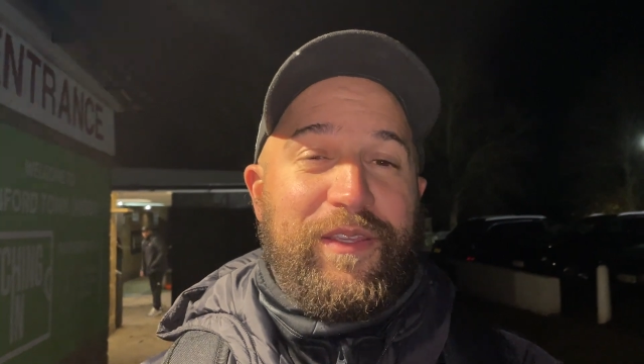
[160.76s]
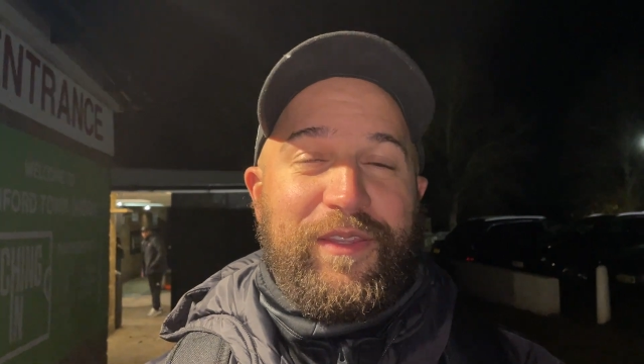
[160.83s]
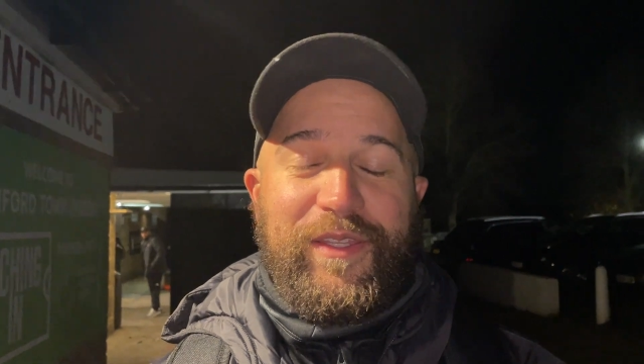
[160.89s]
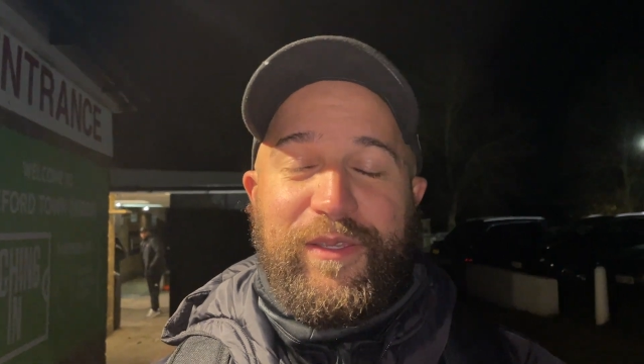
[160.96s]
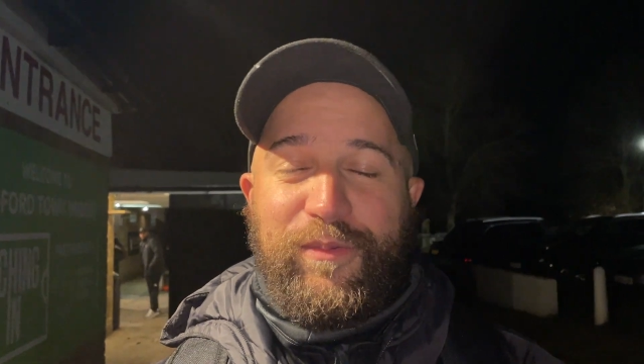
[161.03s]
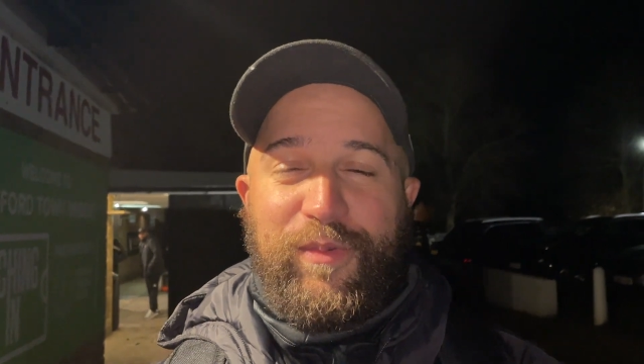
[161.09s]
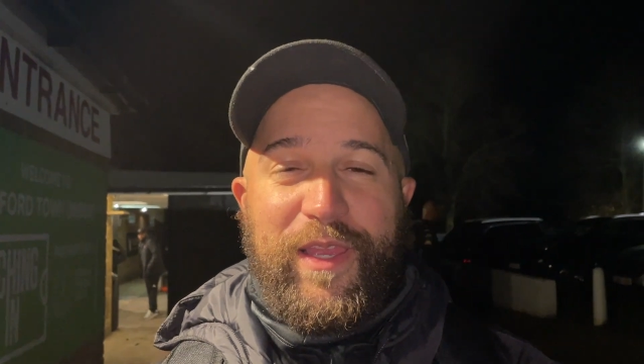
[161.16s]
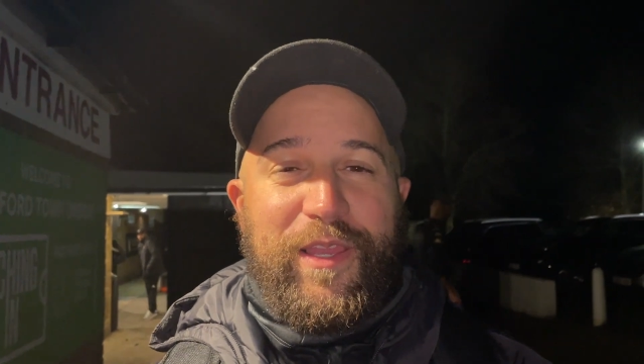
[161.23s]

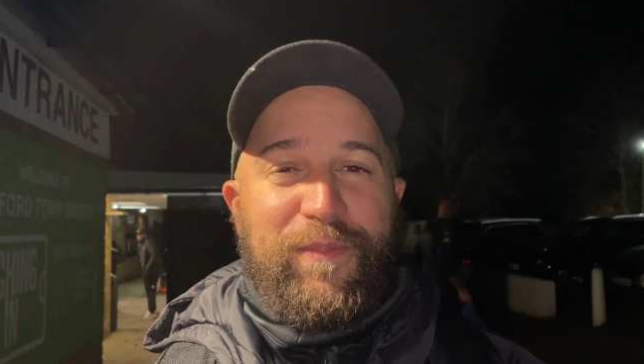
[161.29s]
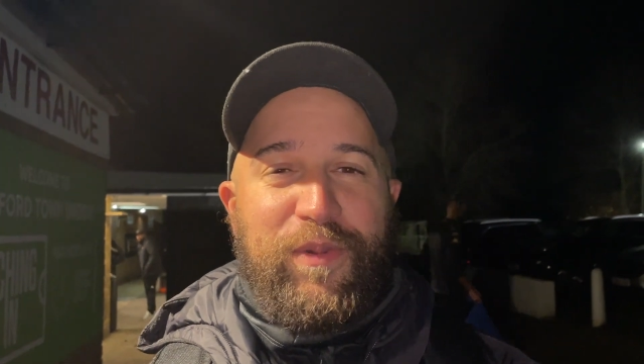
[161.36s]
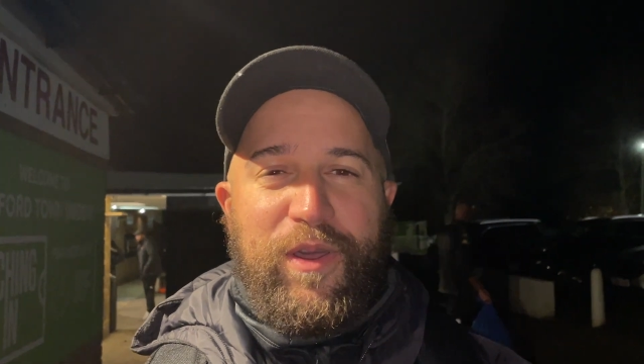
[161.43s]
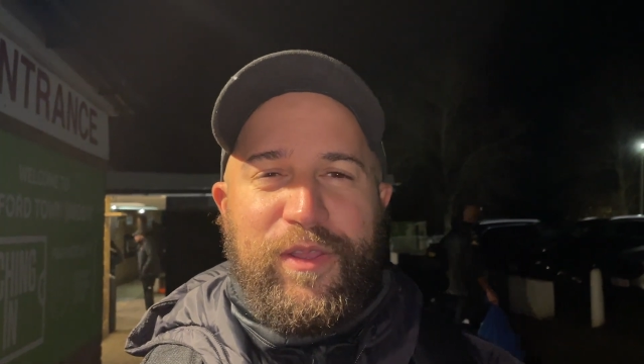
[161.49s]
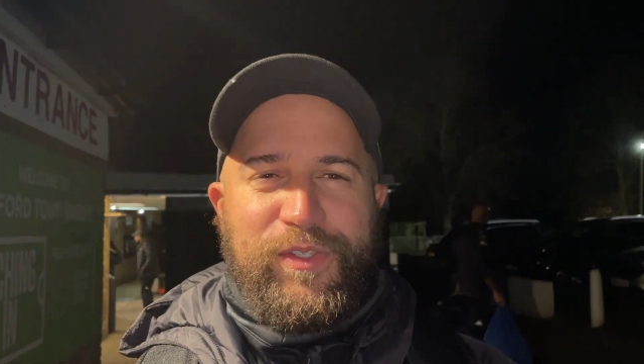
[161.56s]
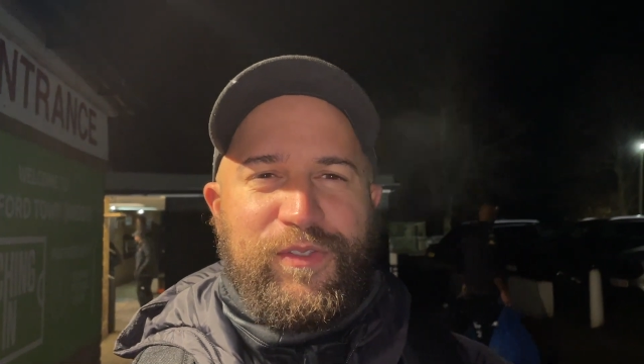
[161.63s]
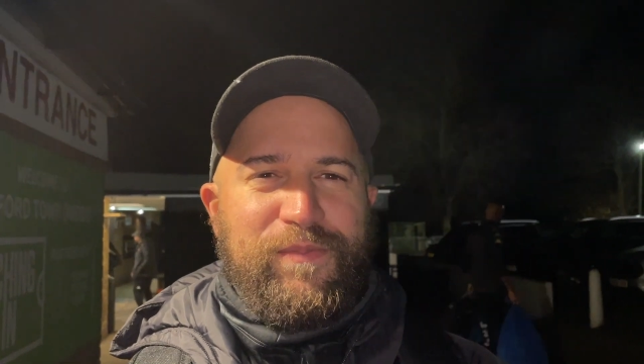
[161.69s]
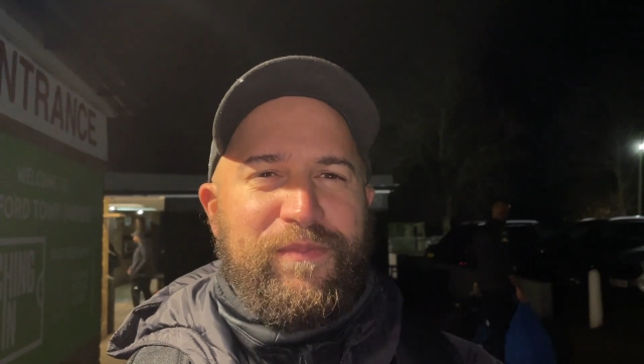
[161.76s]
The weight of
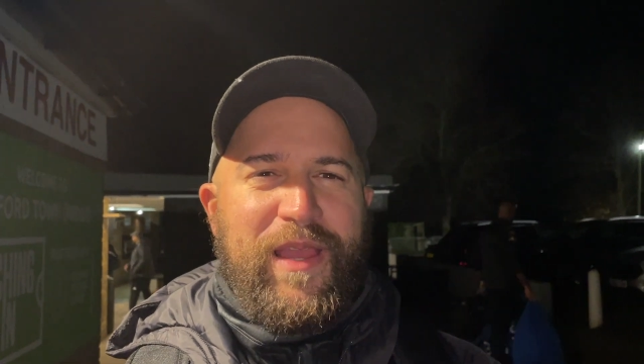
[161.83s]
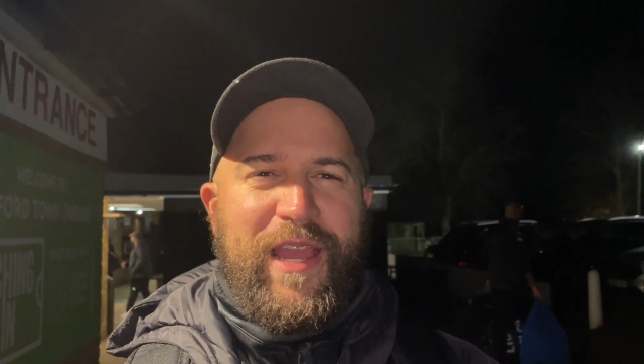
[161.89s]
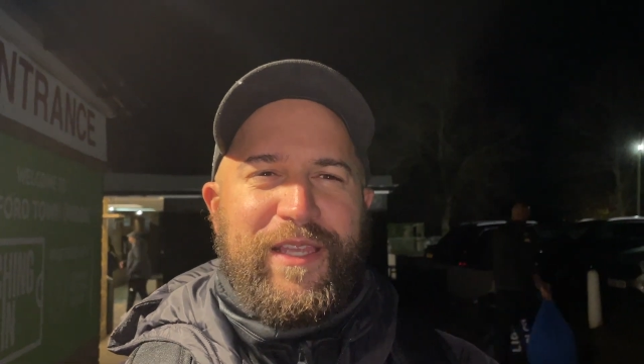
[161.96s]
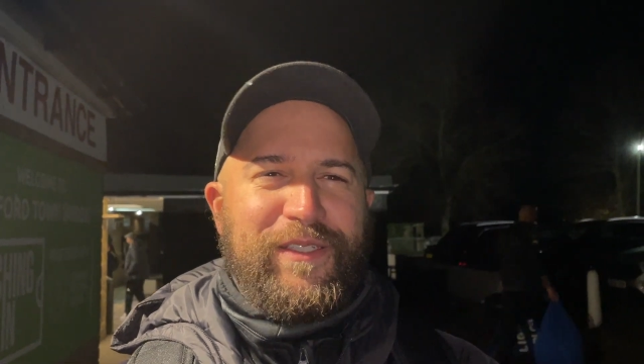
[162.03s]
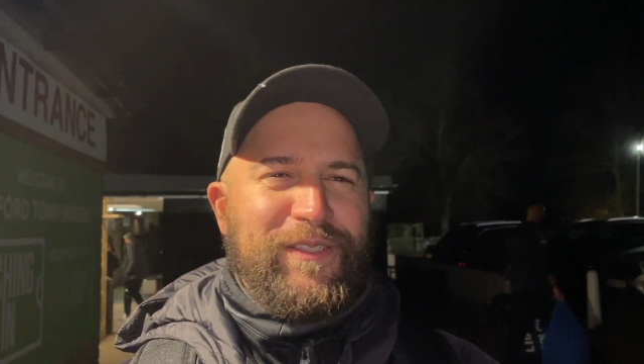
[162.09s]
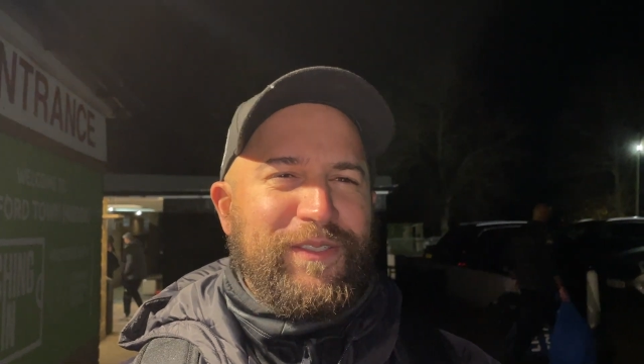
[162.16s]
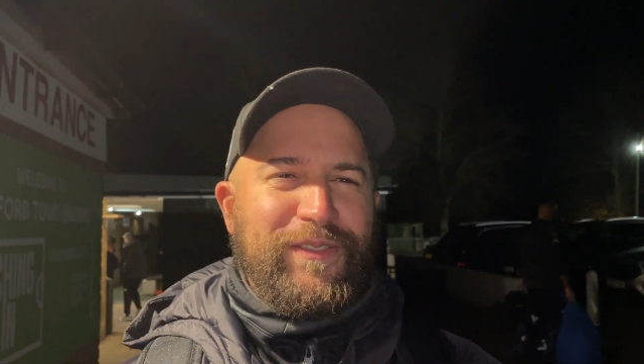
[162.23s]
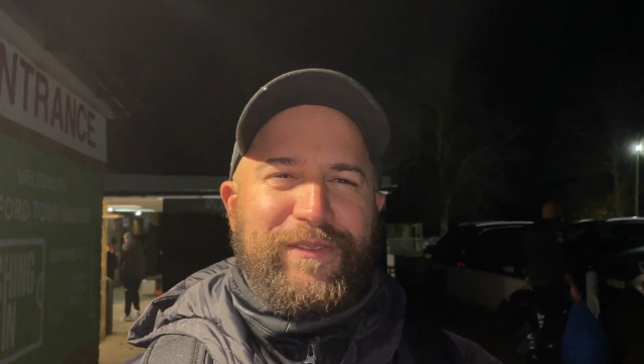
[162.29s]
pass from Matt
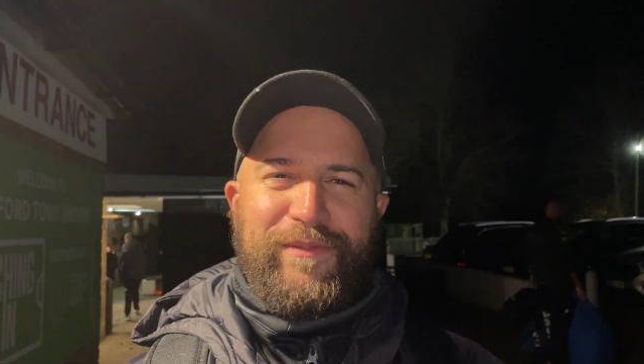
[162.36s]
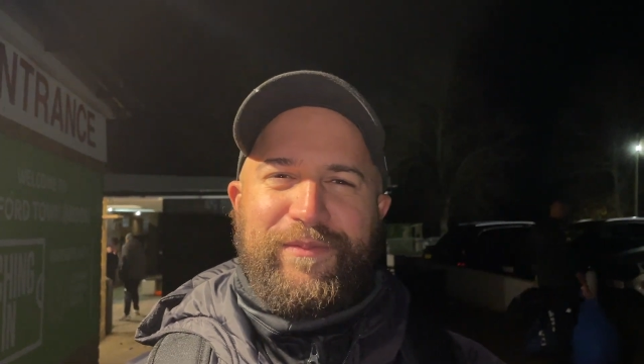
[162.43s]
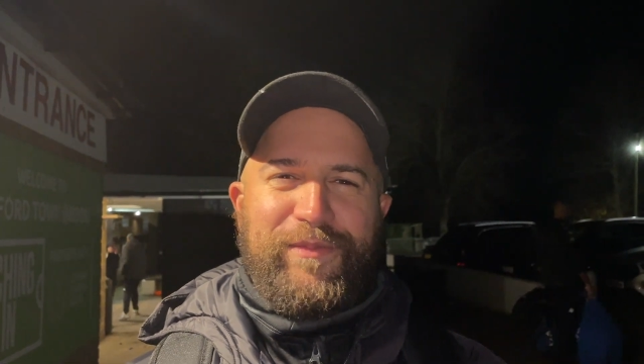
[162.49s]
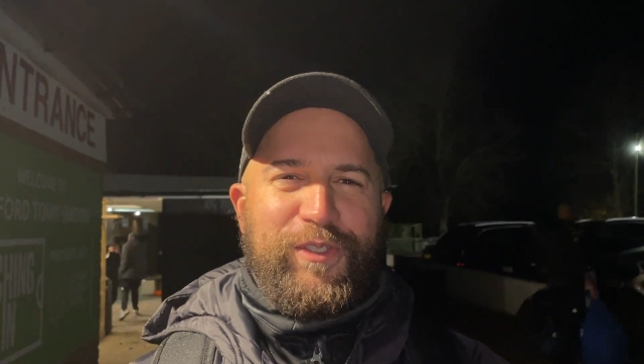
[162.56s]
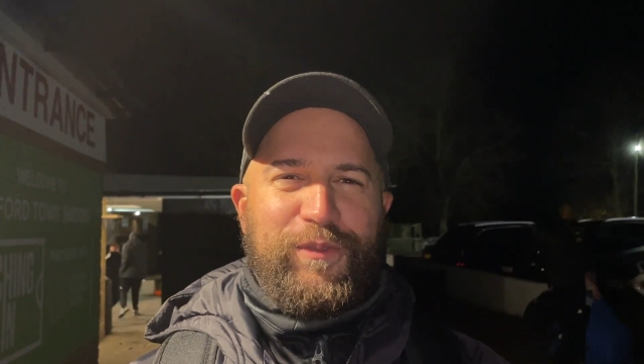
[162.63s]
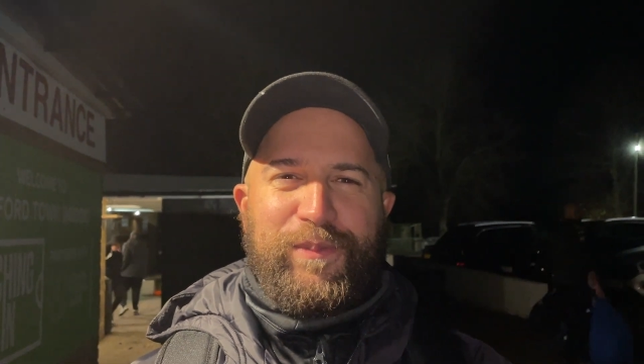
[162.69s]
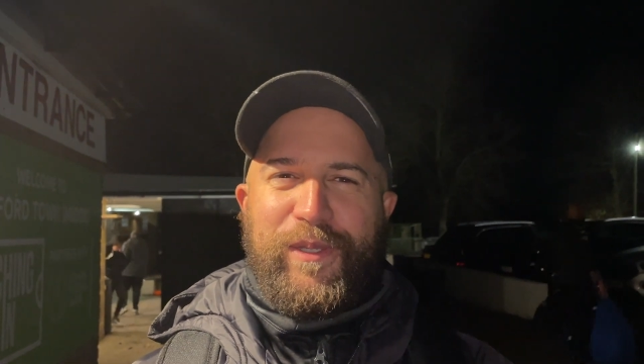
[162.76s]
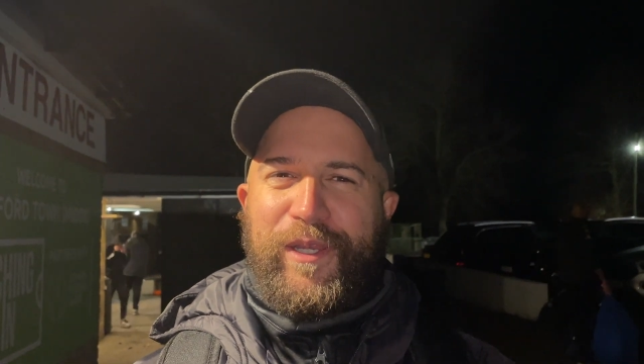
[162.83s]
is
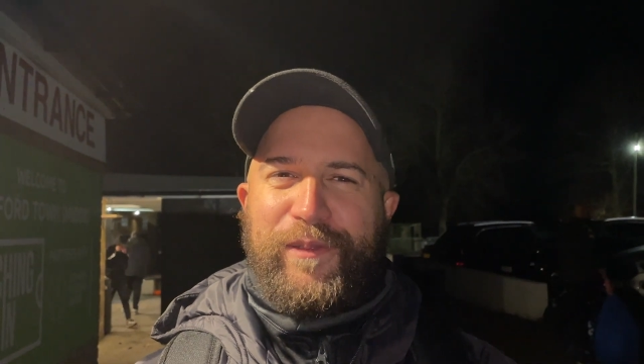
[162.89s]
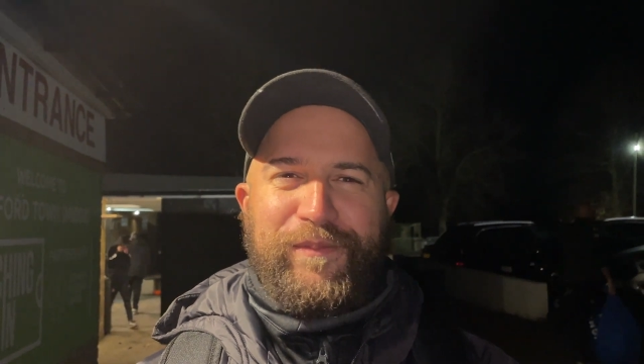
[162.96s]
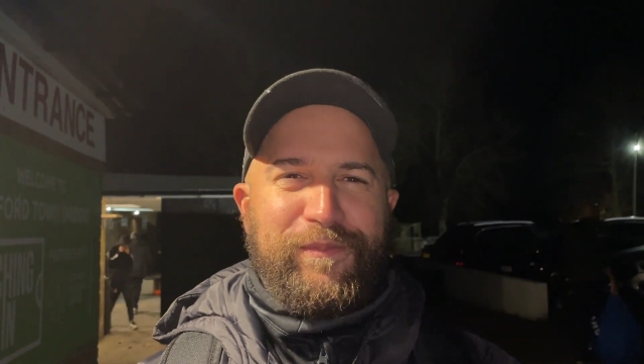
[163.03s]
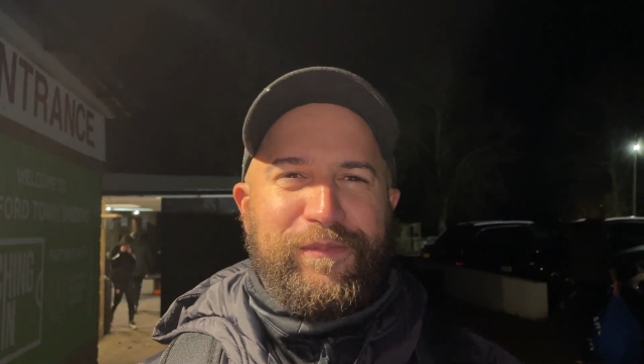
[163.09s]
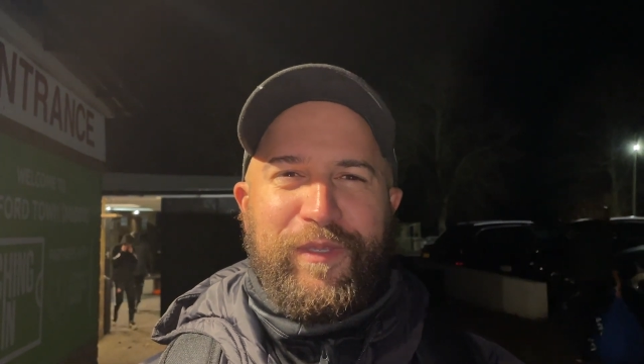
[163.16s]
superb.